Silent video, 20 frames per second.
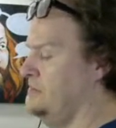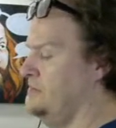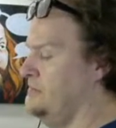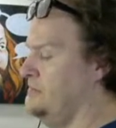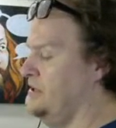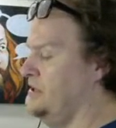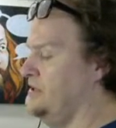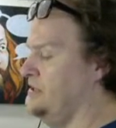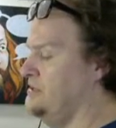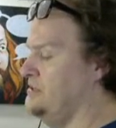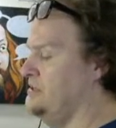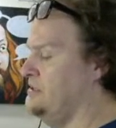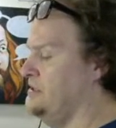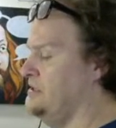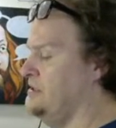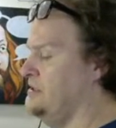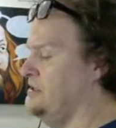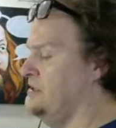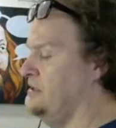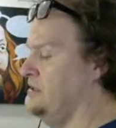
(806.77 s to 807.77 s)
But
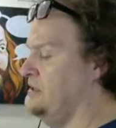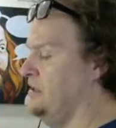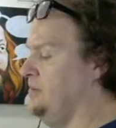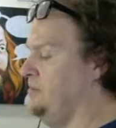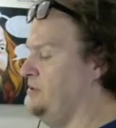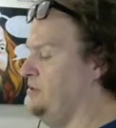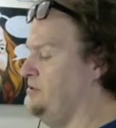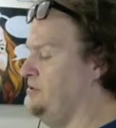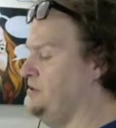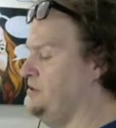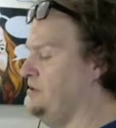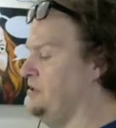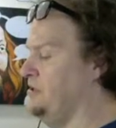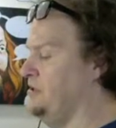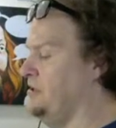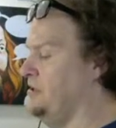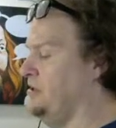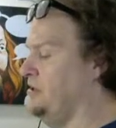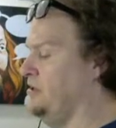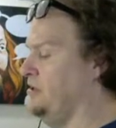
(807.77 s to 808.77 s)
I'm
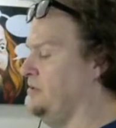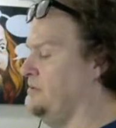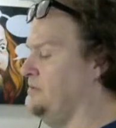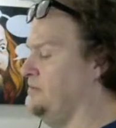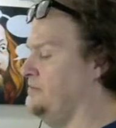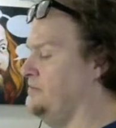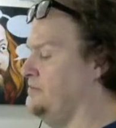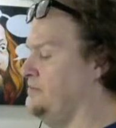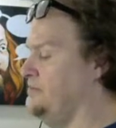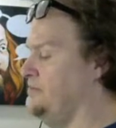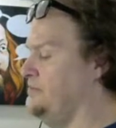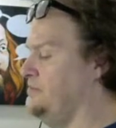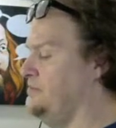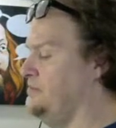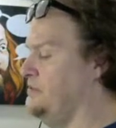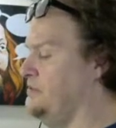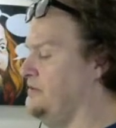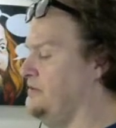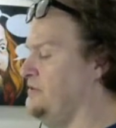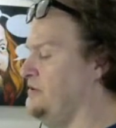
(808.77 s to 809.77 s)
using
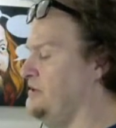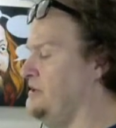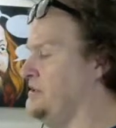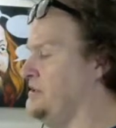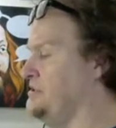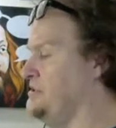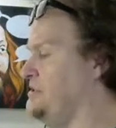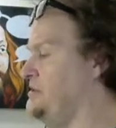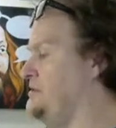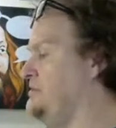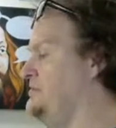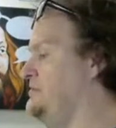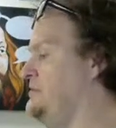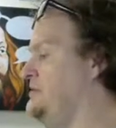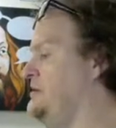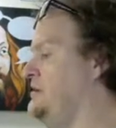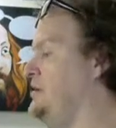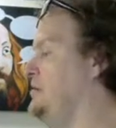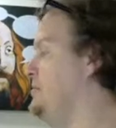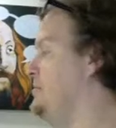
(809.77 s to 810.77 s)
different inks here
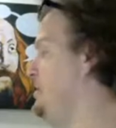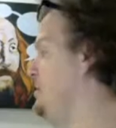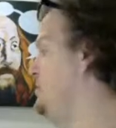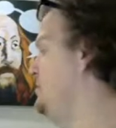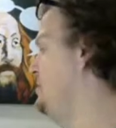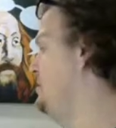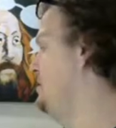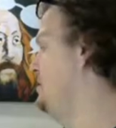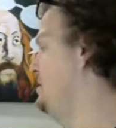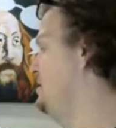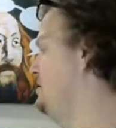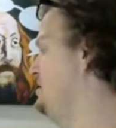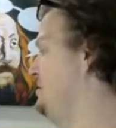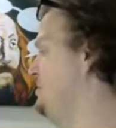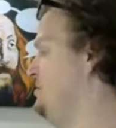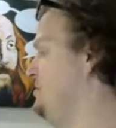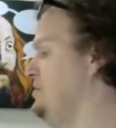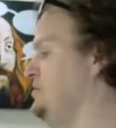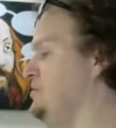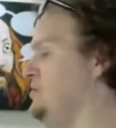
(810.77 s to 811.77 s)
right now, by the way, in case
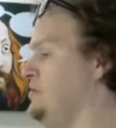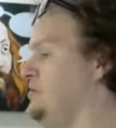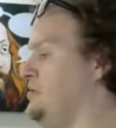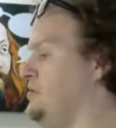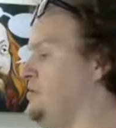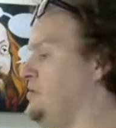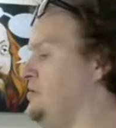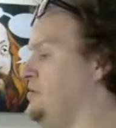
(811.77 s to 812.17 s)
anybody's wondering.